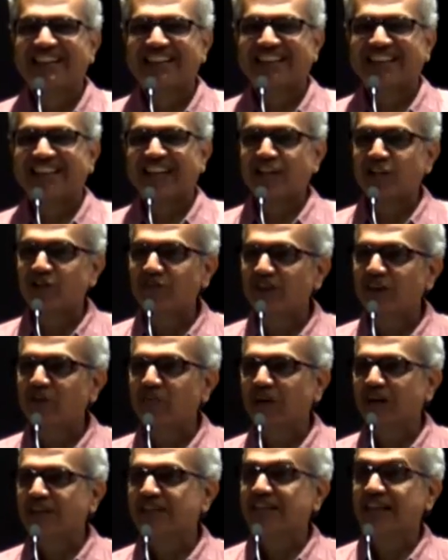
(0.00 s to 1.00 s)
Thank you very
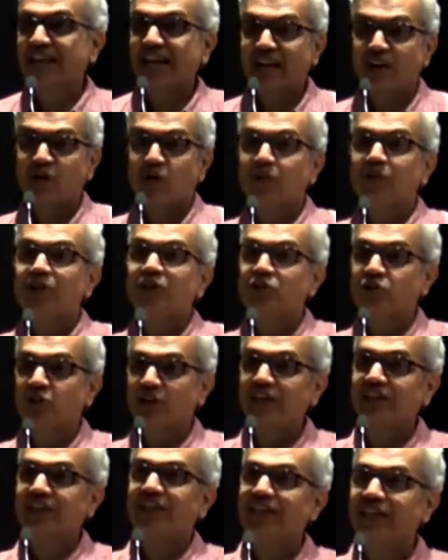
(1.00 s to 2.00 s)
much, and I hope you
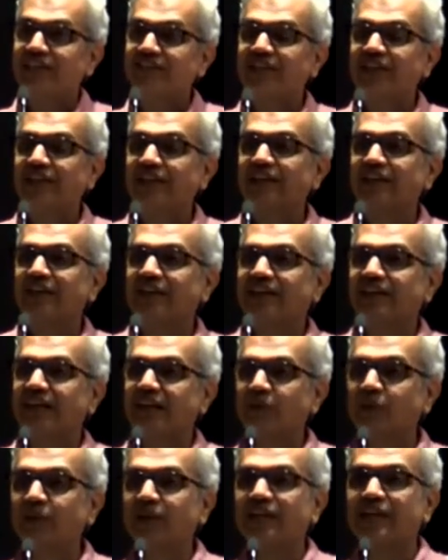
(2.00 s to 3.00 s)
enjoyed the evening uh,
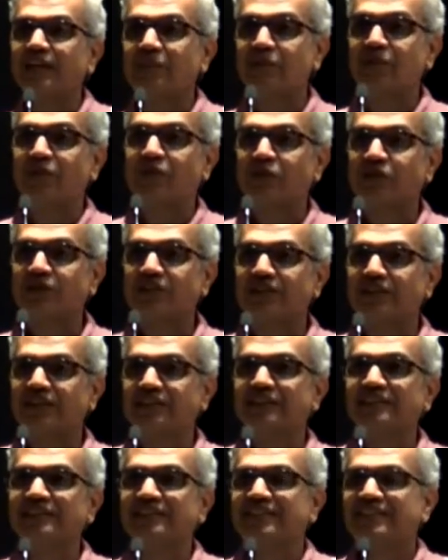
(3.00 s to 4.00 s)
networking before
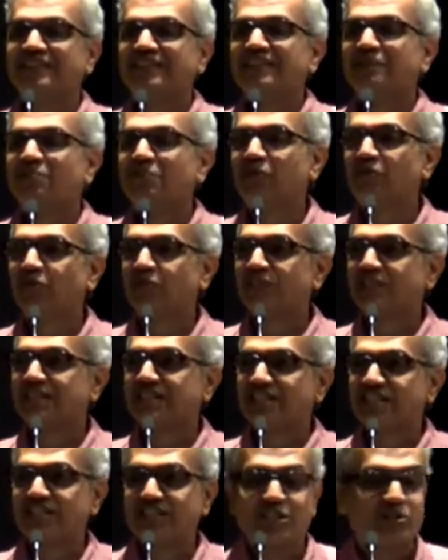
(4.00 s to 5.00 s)
the before the
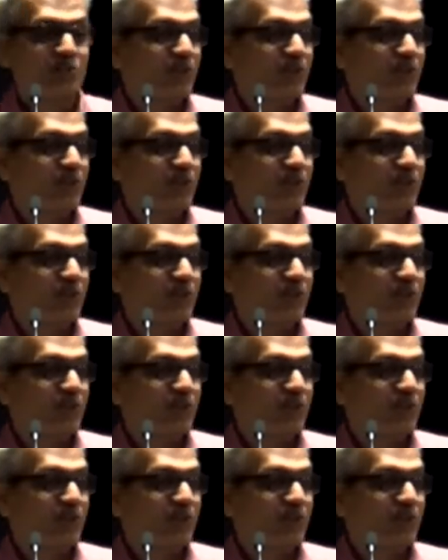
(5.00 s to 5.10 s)
session as